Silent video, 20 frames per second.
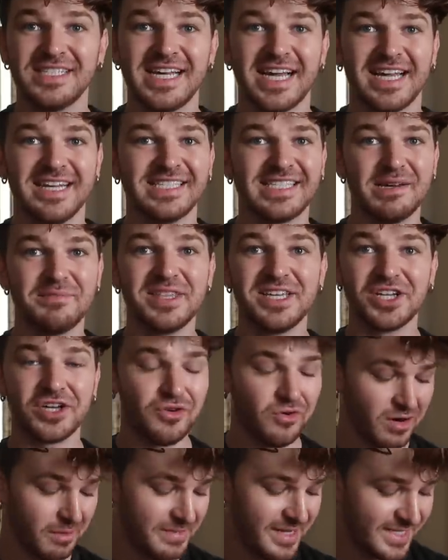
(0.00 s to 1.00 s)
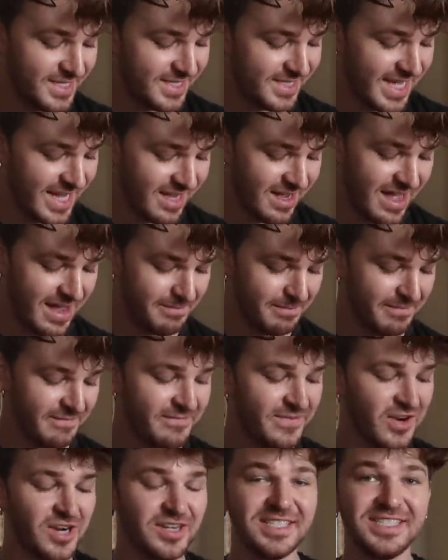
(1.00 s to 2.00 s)
second, some of the decor pieces I
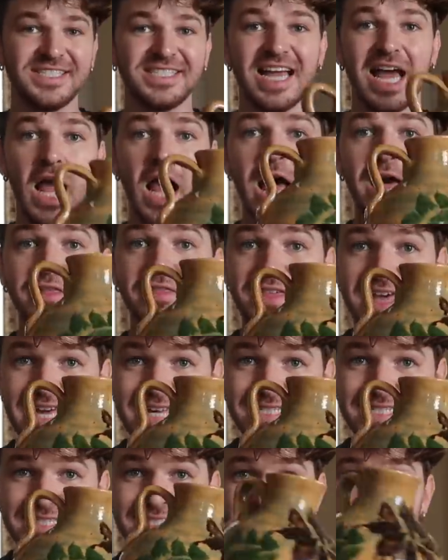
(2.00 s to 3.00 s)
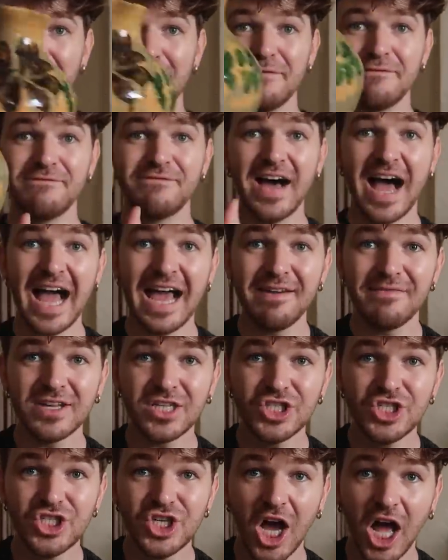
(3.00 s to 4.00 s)
got. First, this
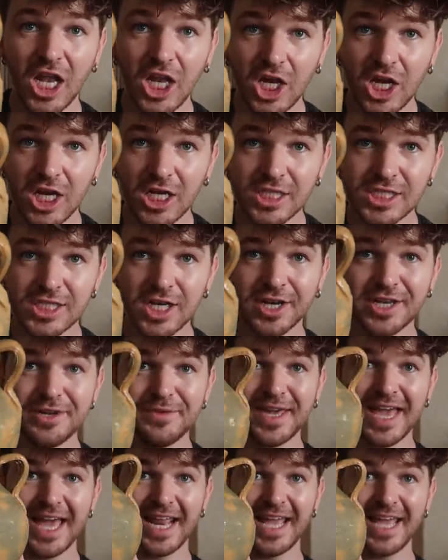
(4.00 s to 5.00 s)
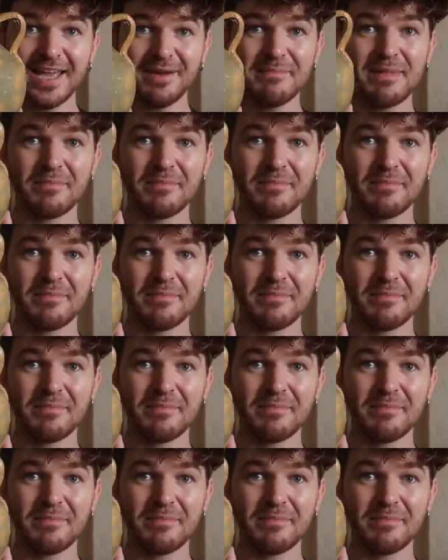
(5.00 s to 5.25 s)
five dollars, are you kidding?